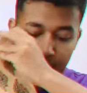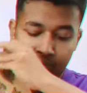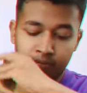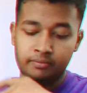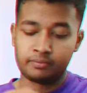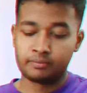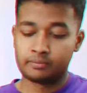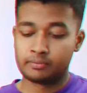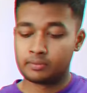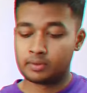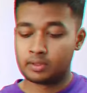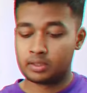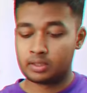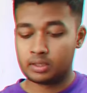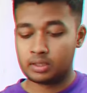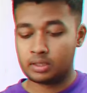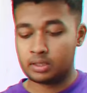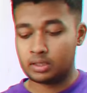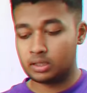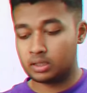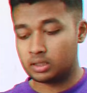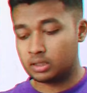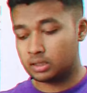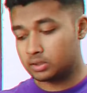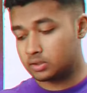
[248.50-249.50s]
it.
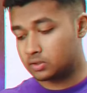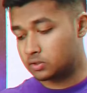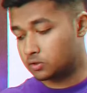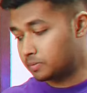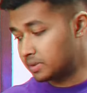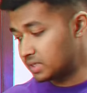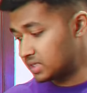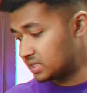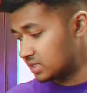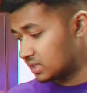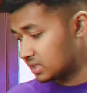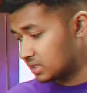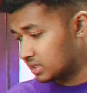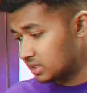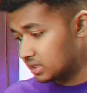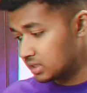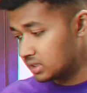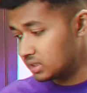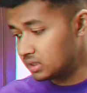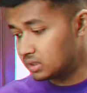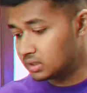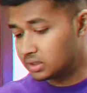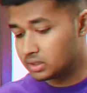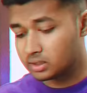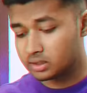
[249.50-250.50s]
So
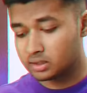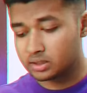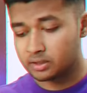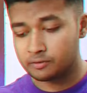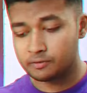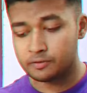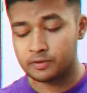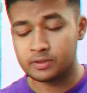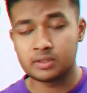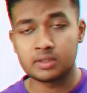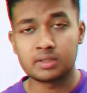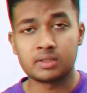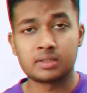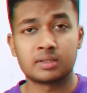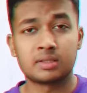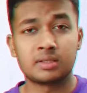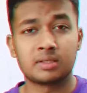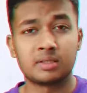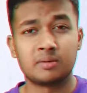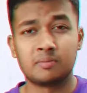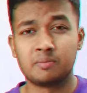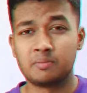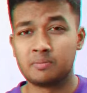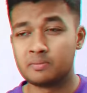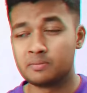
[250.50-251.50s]
basically the
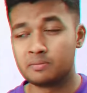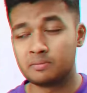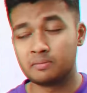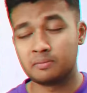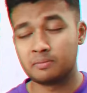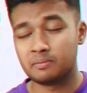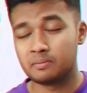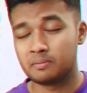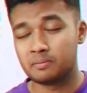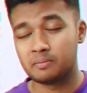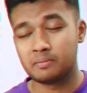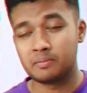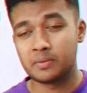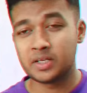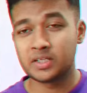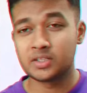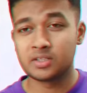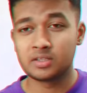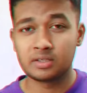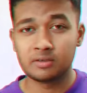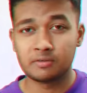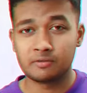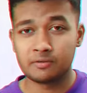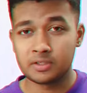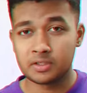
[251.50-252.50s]

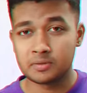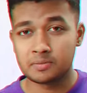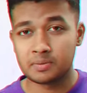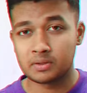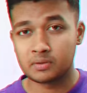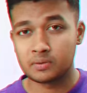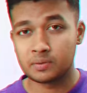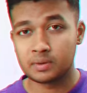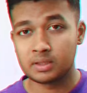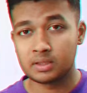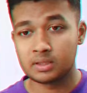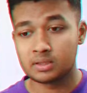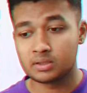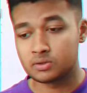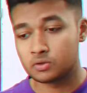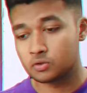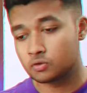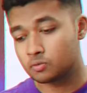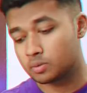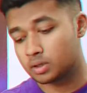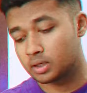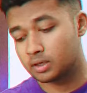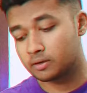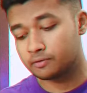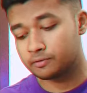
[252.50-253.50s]
major difference
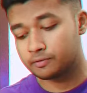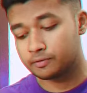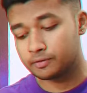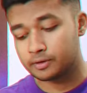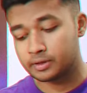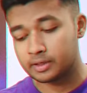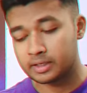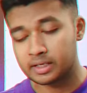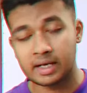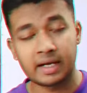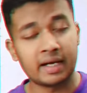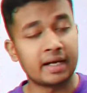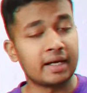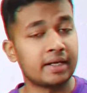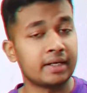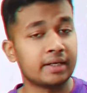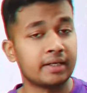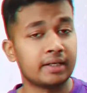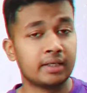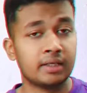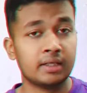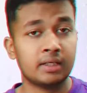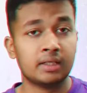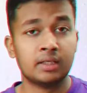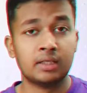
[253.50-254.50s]
between the Zoom
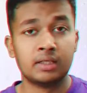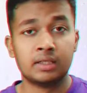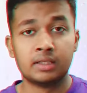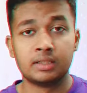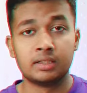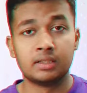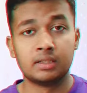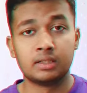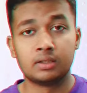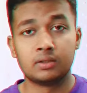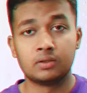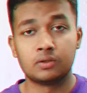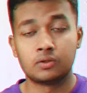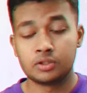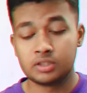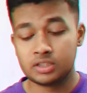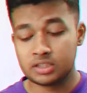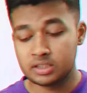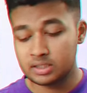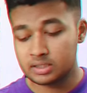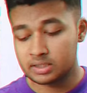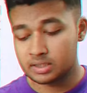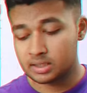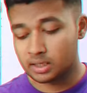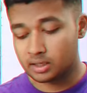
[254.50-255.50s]
Comfort and
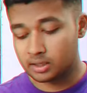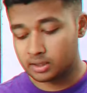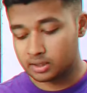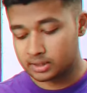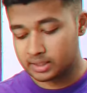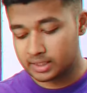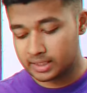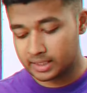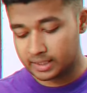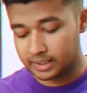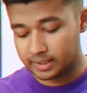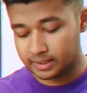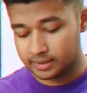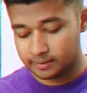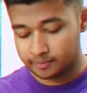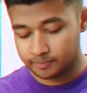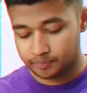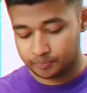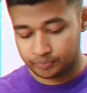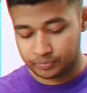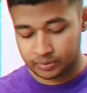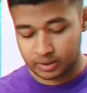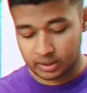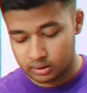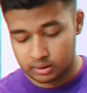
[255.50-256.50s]
the OGs are
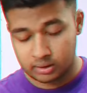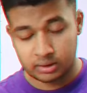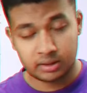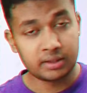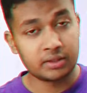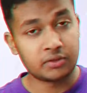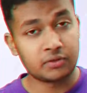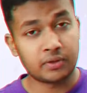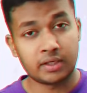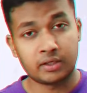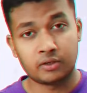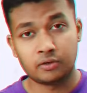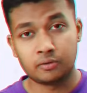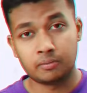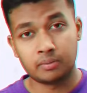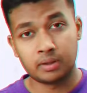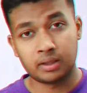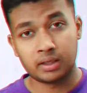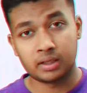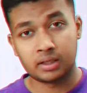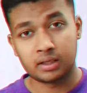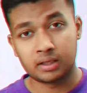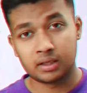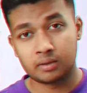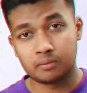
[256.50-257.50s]
that they
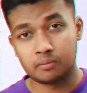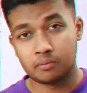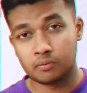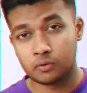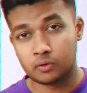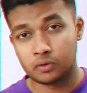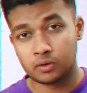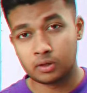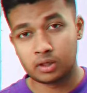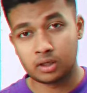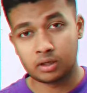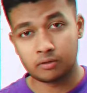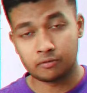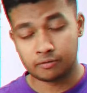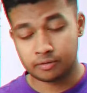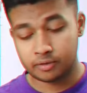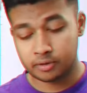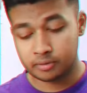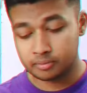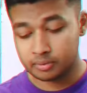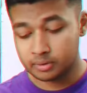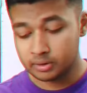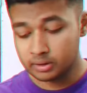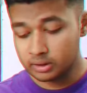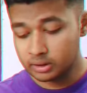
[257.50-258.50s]
try to make it more
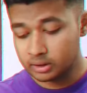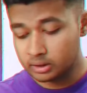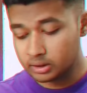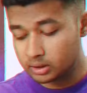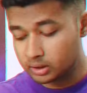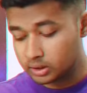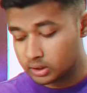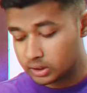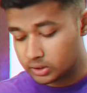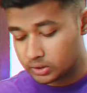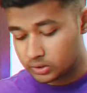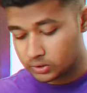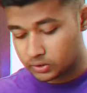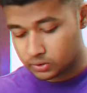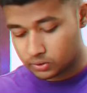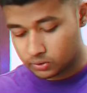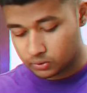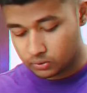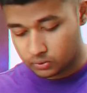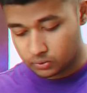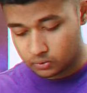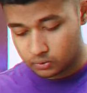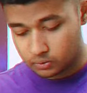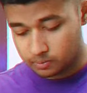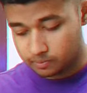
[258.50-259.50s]
comfortable.
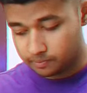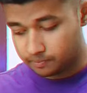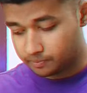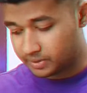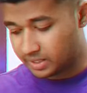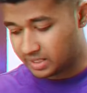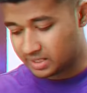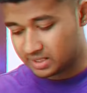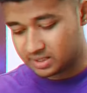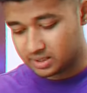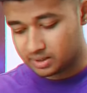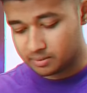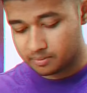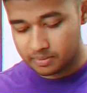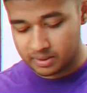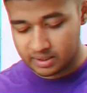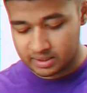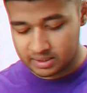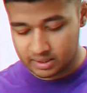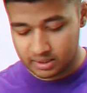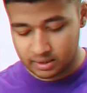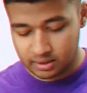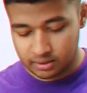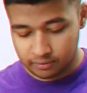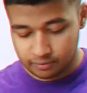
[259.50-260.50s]
So
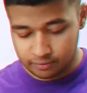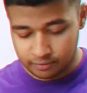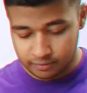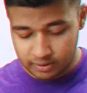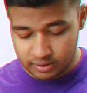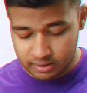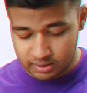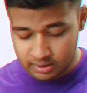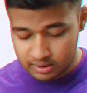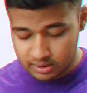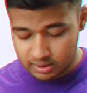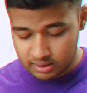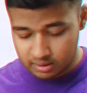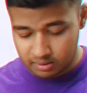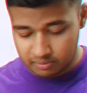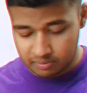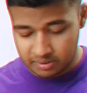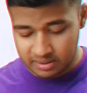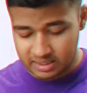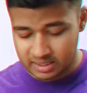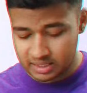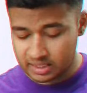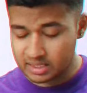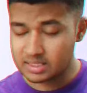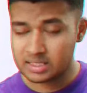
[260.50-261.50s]
that's the basic
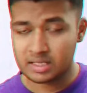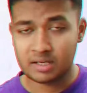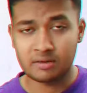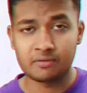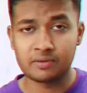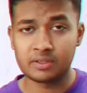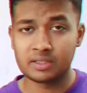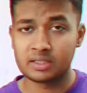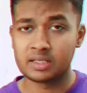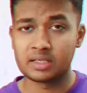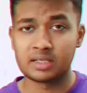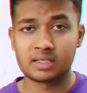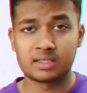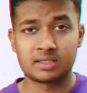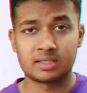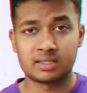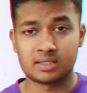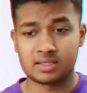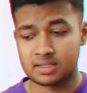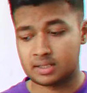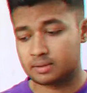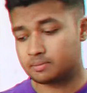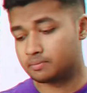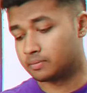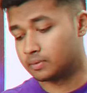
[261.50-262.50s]
difference. Besides,
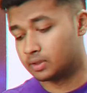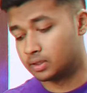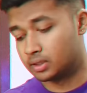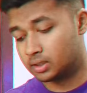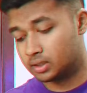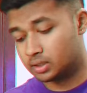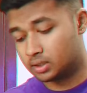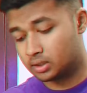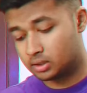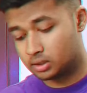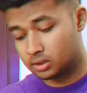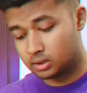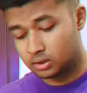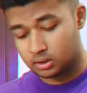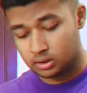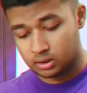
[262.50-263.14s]
everything is the same.